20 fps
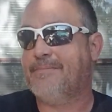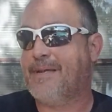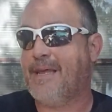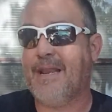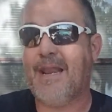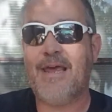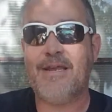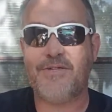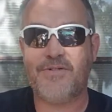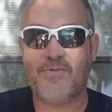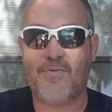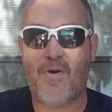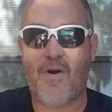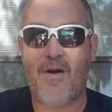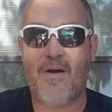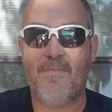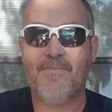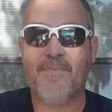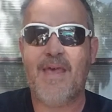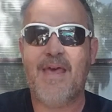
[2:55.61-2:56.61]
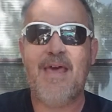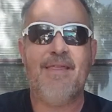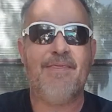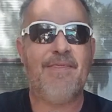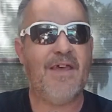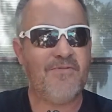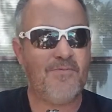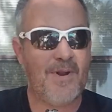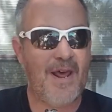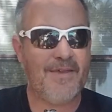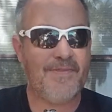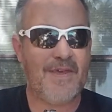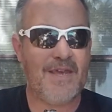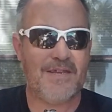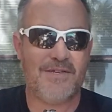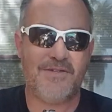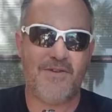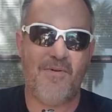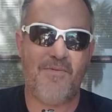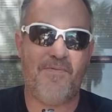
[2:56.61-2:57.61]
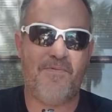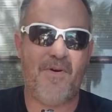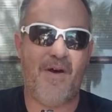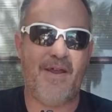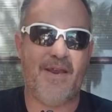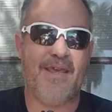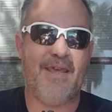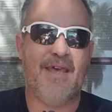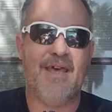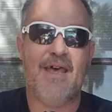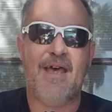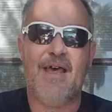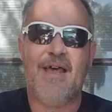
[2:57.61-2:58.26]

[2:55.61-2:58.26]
cholesterol. That's what I think's so funny.